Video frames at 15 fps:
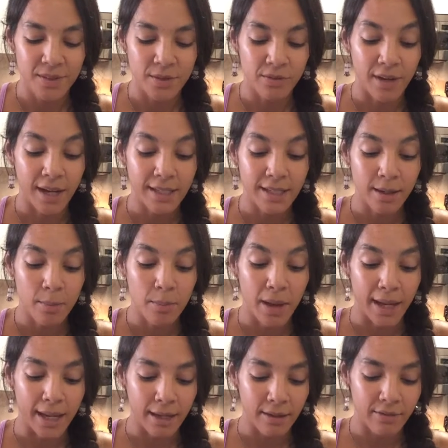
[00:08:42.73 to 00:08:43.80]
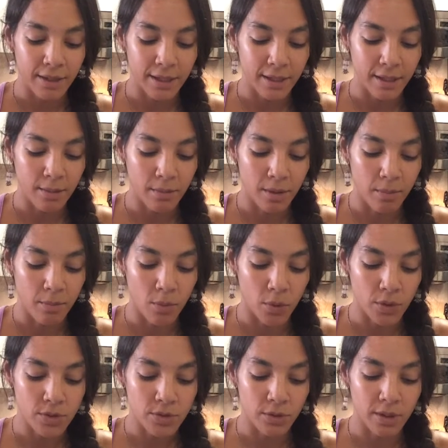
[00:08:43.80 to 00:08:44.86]
So finding a bite, finding a
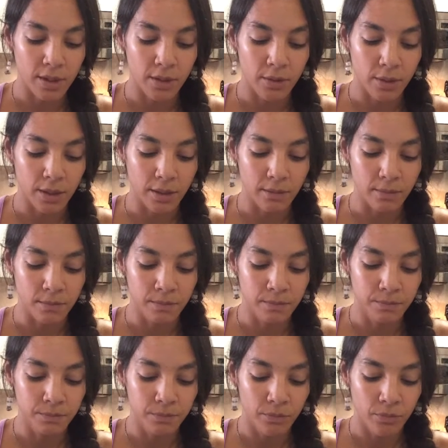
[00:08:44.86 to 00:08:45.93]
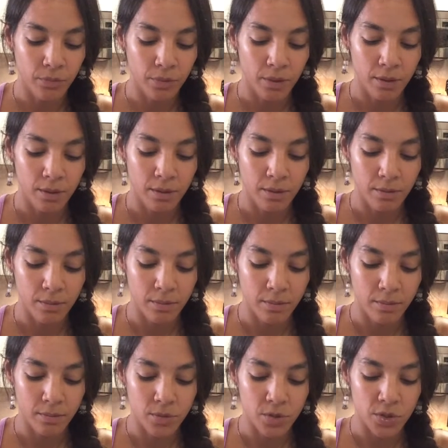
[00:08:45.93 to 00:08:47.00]
morsel that you can
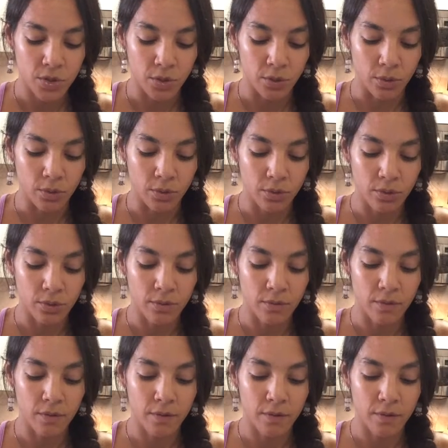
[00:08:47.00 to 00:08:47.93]
choose.